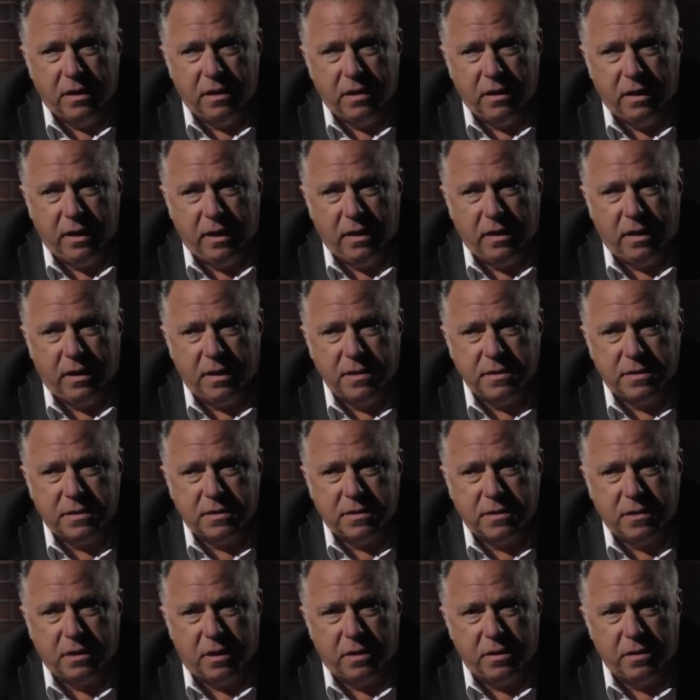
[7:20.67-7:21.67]
legalized the
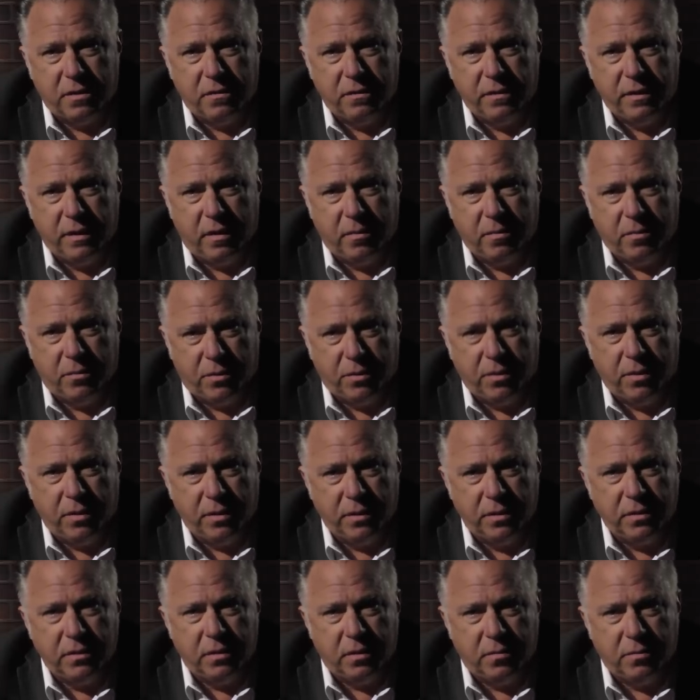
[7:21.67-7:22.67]
slaughter of the
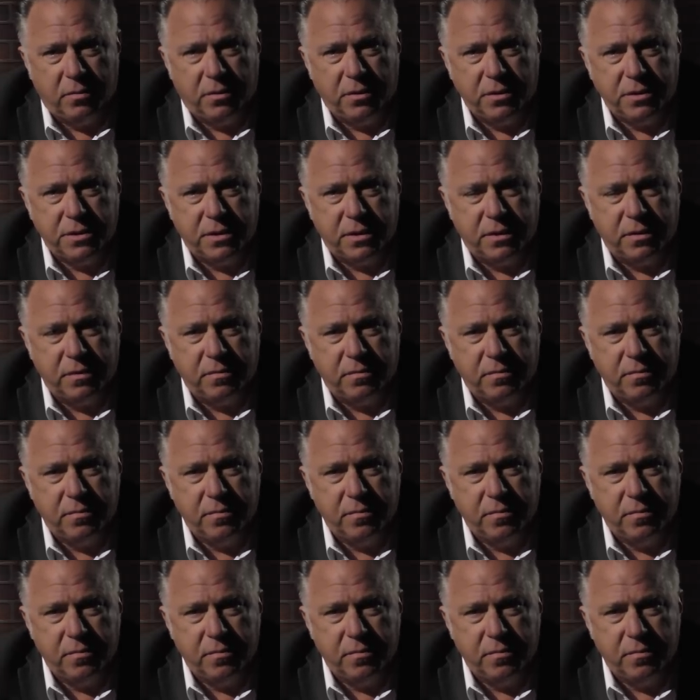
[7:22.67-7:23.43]
unborn, abortion.